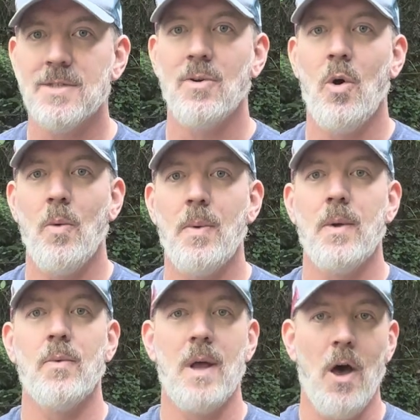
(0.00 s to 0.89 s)
will
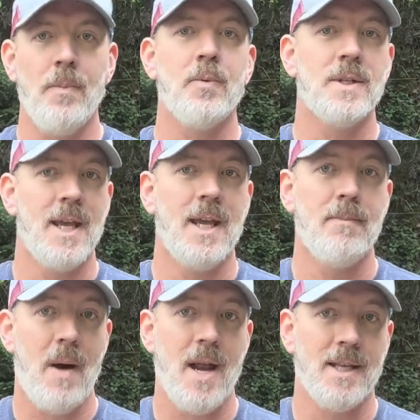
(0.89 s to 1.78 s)
help retain
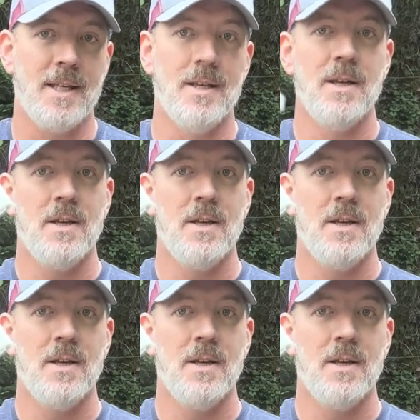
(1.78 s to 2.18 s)
body heat.